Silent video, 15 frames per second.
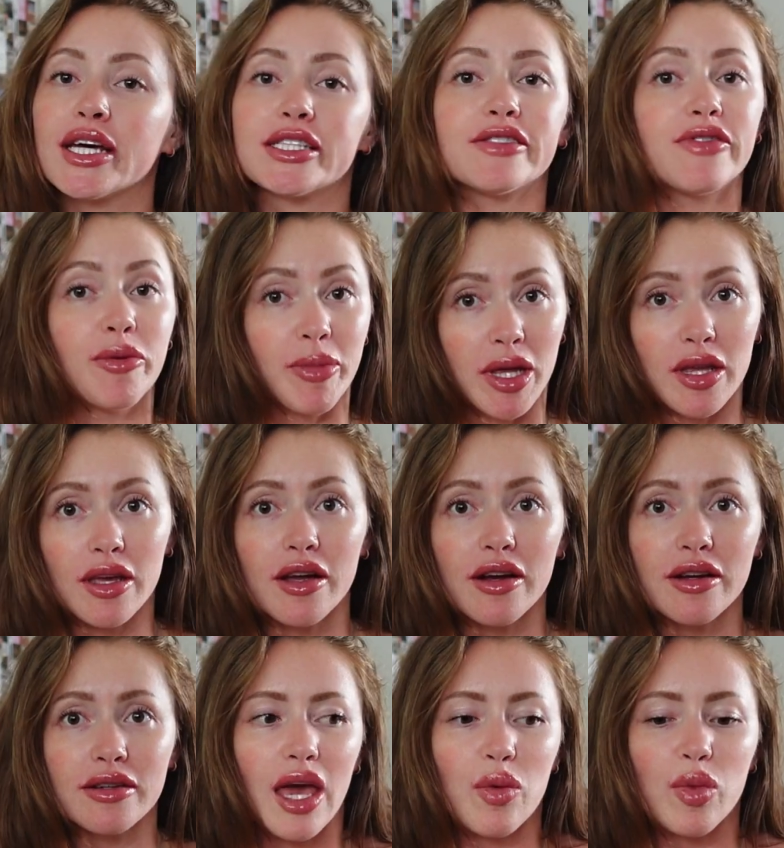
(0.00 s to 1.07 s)
It's
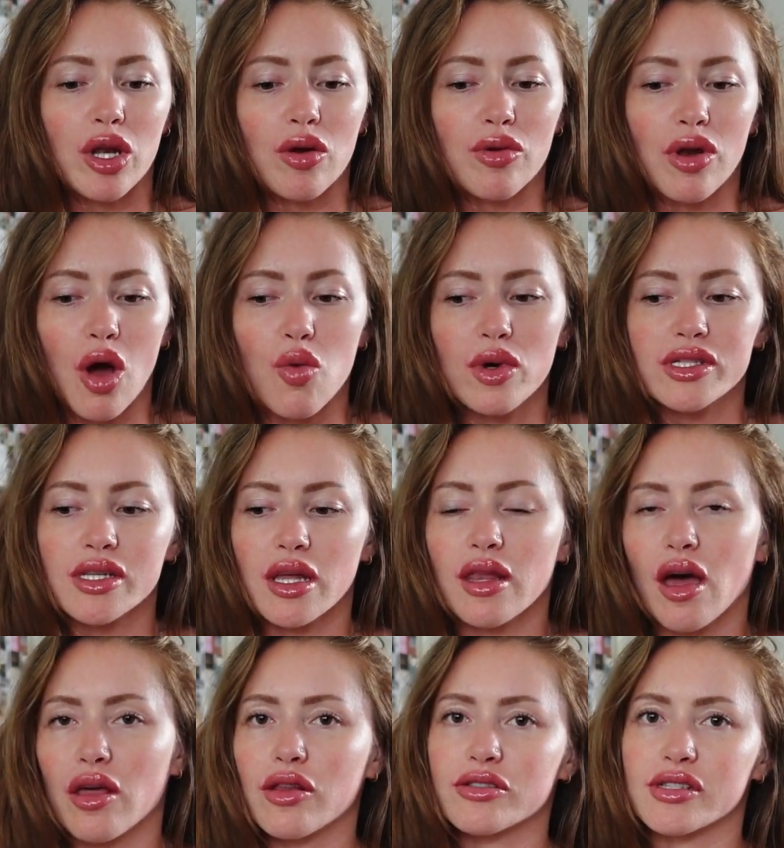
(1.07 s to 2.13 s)
familiar, and we don't know what's on the
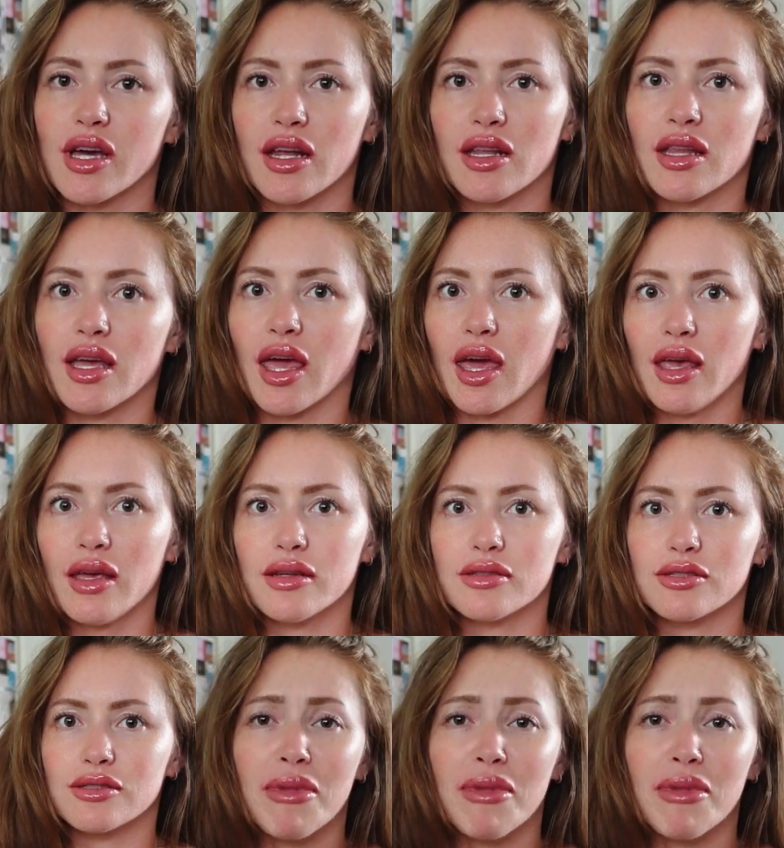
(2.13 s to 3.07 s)
other side of the cage.